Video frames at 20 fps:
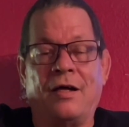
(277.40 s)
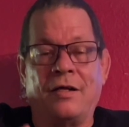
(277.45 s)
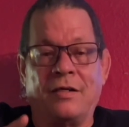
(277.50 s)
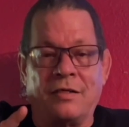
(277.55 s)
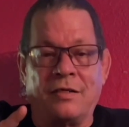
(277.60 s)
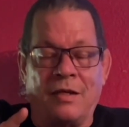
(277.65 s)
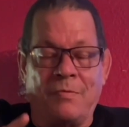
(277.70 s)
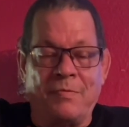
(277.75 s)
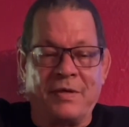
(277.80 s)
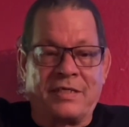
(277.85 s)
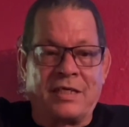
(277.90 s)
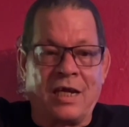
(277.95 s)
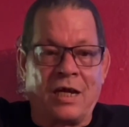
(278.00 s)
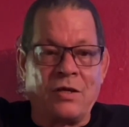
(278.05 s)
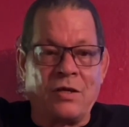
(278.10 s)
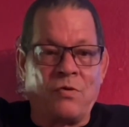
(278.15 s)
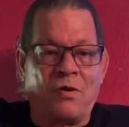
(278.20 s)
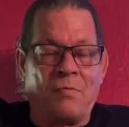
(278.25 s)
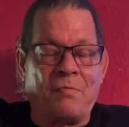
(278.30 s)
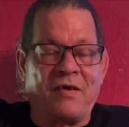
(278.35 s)
Well, let me tell
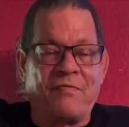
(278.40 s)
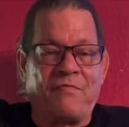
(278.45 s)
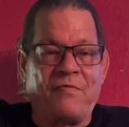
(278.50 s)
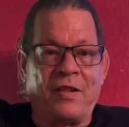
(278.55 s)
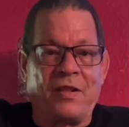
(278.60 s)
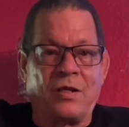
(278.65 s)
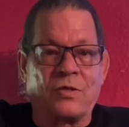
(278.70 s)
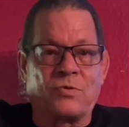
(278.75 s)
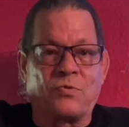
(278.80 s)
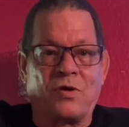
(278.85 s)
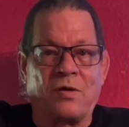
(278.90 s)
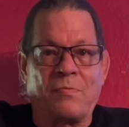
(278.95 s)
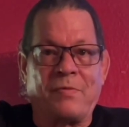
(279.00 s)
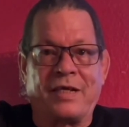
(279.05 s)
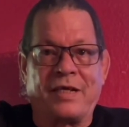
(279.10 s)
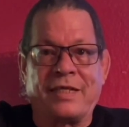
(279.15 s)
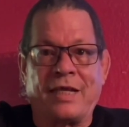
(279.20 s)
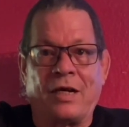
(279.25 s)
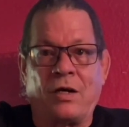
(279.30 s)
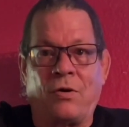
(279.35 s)
you what my feelings were
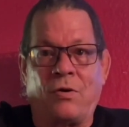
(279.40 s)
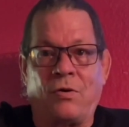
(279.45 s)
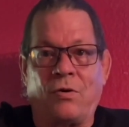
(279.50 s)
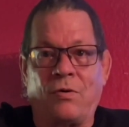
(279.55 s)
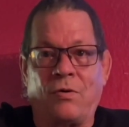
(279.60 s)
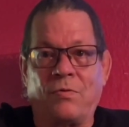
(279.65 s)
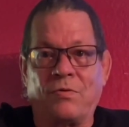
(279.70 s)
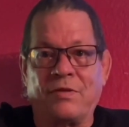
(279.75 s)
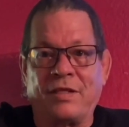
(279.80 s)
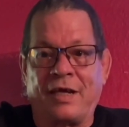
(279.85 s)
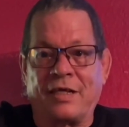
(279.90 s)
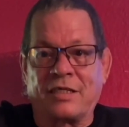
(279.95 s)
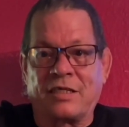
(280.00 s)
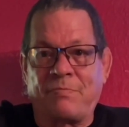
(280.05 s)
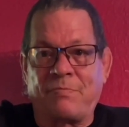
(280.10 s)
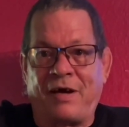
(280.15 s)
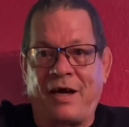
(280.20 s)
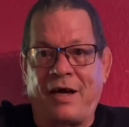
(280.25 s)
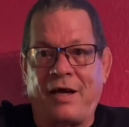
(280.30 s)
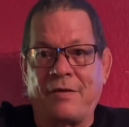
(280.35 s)
about that
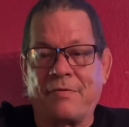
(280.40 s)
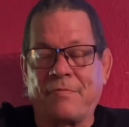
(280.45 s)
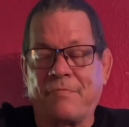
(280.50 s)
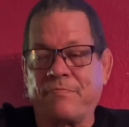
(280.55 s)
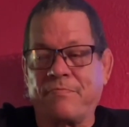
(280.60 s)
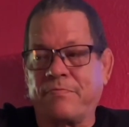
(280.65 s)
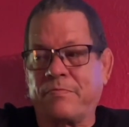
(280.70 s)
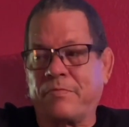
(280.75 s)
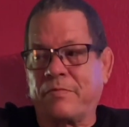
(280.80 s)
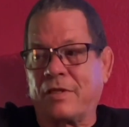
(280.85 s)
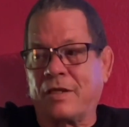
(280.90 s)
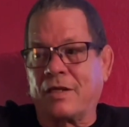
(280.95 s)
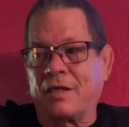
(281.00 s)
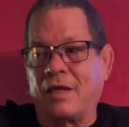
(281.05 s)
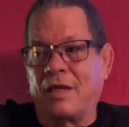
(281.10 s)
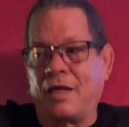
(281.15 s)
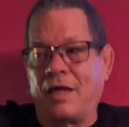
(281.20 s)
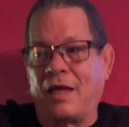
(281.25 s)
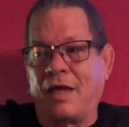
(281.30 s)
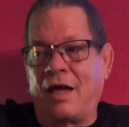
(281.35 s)
spot.
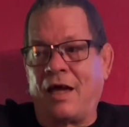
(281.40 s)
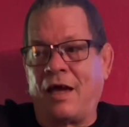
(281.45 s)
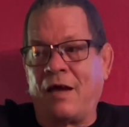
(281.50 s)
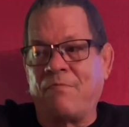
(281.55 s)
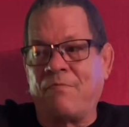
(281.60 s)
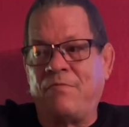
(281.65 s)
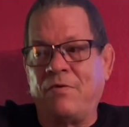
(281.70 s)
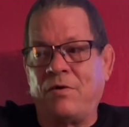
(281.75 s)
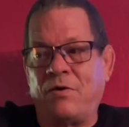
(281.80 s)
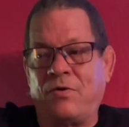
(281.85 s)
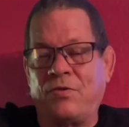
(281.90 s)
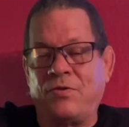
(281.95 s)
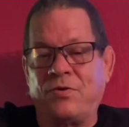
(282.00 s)
I feel